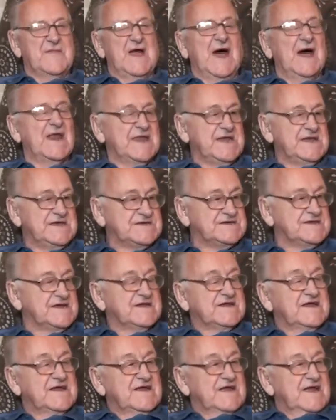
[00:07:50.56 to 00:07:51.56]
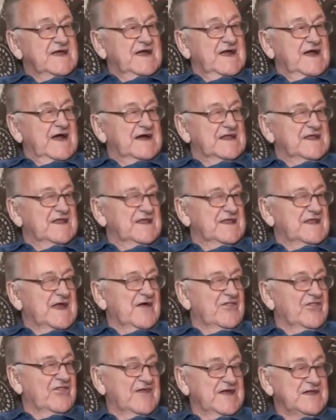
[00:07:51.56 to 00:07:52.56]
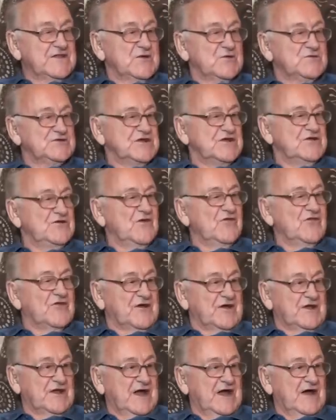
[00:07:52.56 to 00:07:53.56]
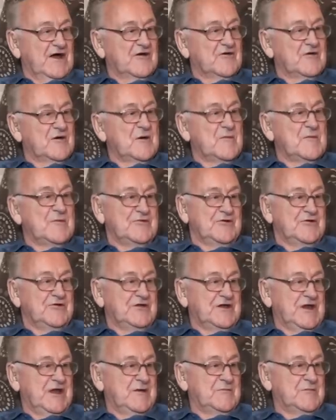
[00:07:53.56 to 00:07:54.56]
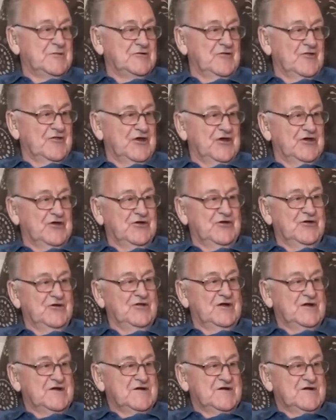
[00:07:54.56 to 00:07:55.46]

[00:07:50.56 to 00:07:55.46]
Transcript: Alice. And I think there was another, and I can't remember her name, another girl,